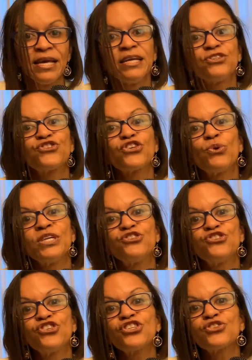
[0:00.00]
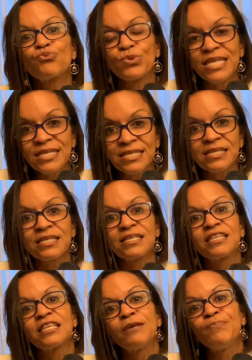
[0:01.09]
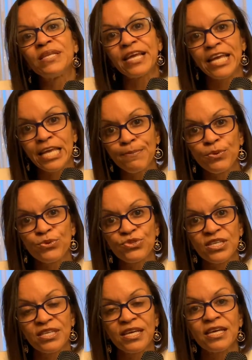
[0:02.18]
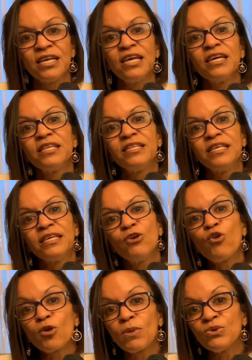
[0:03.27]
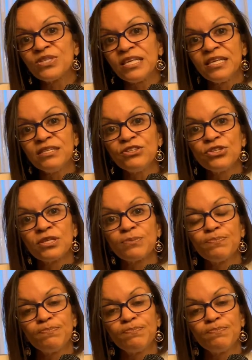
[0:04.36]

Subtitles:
So it's just recently that they've been able to get the hormones into the